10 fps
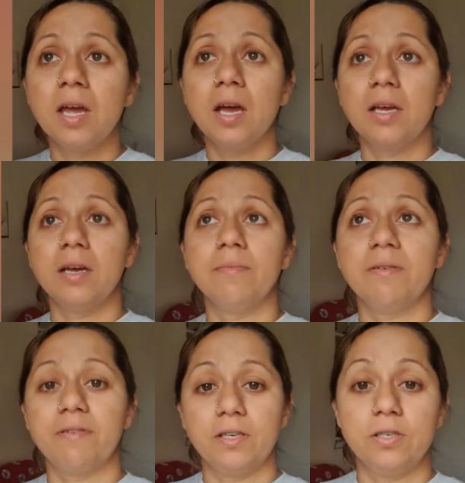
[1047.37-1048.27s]

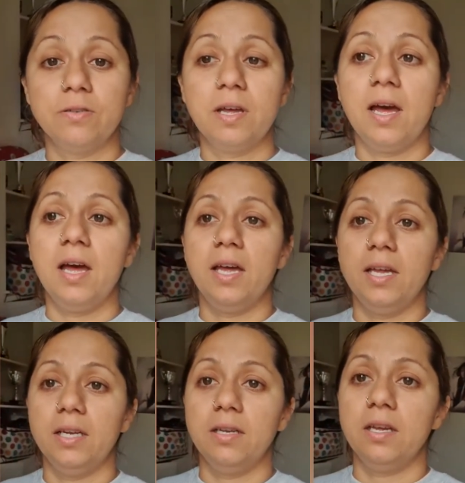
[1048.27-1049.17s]
if I do that,
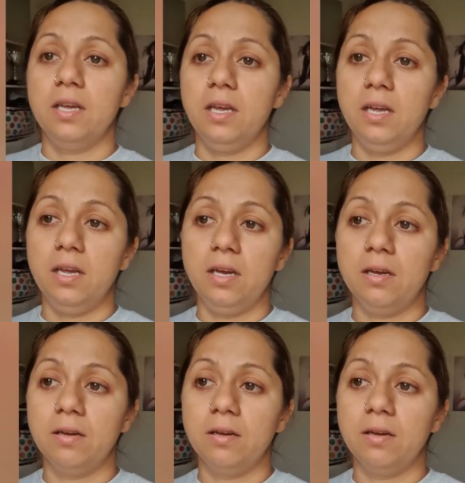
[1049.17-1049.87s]
and he,